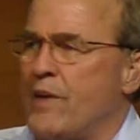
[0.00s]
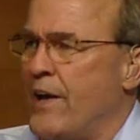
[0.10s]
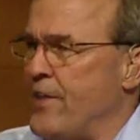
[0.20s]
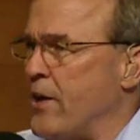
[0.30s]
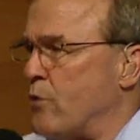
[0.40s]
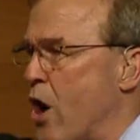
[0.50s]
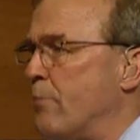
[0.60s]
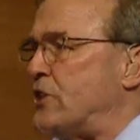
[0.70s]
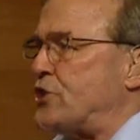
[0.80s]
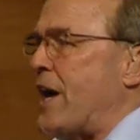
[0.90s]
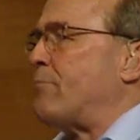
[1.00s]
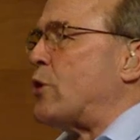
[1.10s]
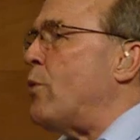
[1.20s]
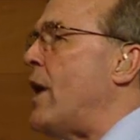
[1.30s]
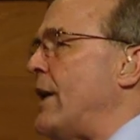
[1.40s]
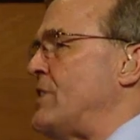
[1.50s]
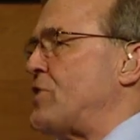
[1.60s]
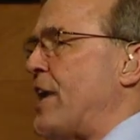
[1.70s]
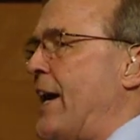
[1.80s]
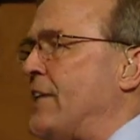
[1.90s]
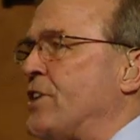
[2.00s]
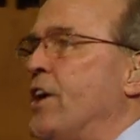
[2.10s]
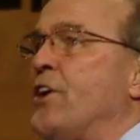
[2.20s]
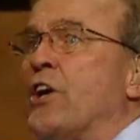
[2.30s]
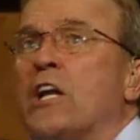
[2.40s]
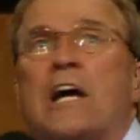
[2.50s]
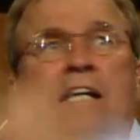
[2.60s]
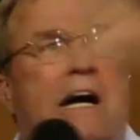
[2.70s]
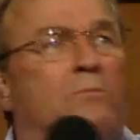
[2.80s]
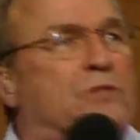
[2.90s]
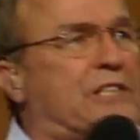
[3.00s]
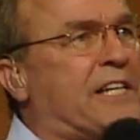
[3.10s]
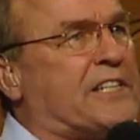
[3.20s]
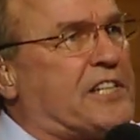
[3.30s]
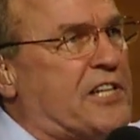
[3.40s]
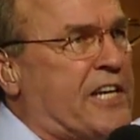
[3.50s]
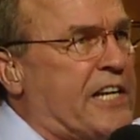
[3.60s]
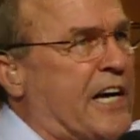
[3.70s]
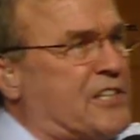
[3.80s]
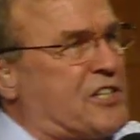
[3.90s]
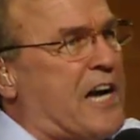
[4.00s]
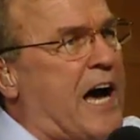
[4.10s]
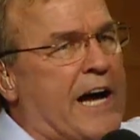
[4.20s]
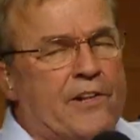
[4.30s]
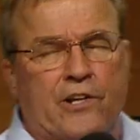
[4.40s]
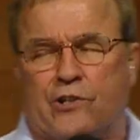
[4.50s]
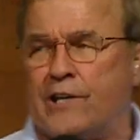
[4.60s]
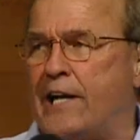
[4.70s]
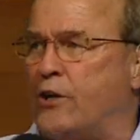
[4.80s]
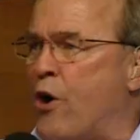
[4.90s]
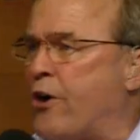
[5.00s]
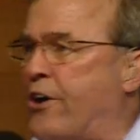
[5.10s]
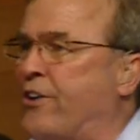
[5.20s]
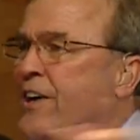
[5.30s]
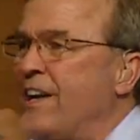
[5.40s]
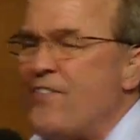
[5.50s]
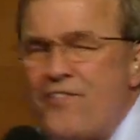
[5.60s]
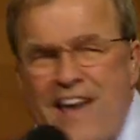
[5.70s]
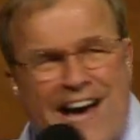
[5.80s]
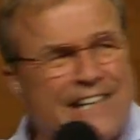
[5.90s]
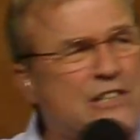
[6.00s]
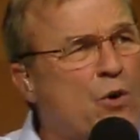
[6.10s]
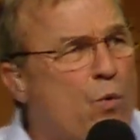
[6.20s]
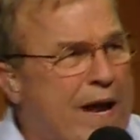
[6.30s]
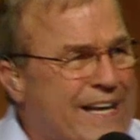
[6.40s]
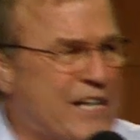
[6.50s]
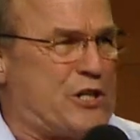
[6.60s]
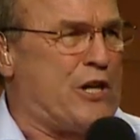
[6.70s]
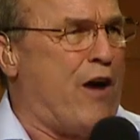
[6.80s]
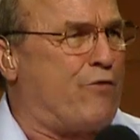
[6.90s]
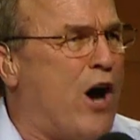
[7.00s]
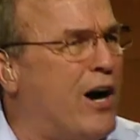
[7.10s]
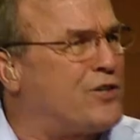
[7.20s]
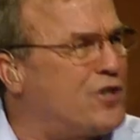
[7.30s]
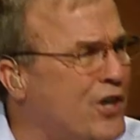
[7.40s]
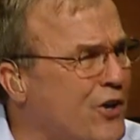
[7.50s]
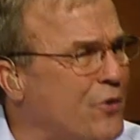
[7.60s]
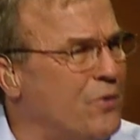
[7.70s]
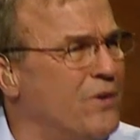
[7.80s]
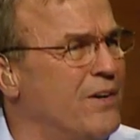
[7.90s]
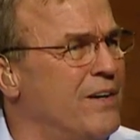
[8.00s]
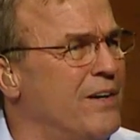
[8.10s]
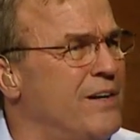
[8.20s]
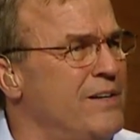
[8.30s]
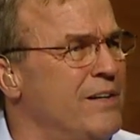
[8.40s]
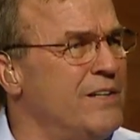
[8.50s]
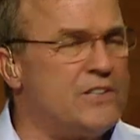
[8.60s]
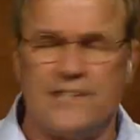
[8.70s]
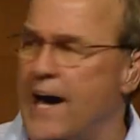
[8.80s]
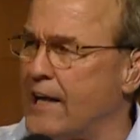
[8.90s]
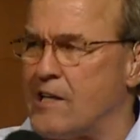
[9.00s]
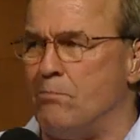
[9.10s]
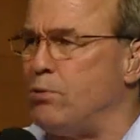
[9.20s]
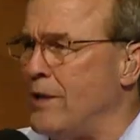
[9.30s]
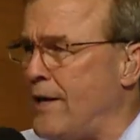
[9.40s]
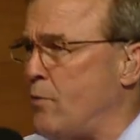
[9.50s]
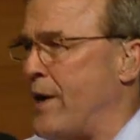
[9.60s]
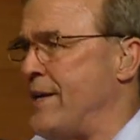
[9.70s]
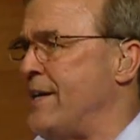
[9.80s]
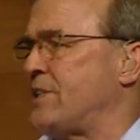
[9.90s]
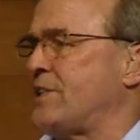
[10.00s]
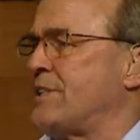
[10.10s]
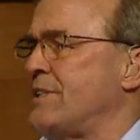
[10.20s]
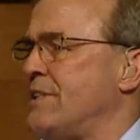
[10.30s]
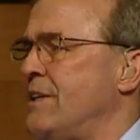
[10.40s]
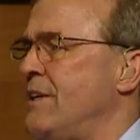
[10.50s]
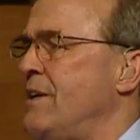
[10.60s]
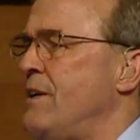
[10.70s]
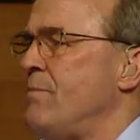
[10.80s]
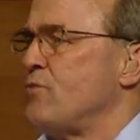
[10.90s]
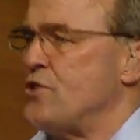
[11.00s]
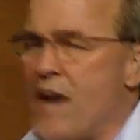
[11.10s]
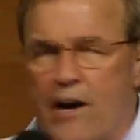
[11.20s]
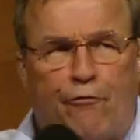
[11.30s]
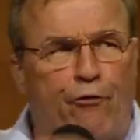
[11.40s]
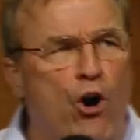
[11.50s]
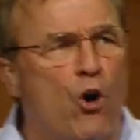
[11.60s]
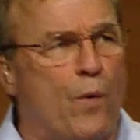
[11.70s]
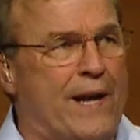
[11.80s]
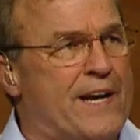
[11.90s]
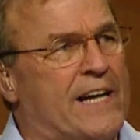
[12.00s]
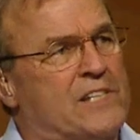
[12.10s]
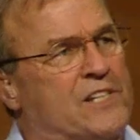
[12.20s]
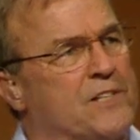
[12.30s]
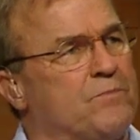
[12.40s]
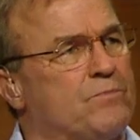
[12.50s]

And then Romans chapter 1 says, You look up and see the, the uh, sky in the created order, that is a witness of God too. It's not a complete witness, it's not a full witness,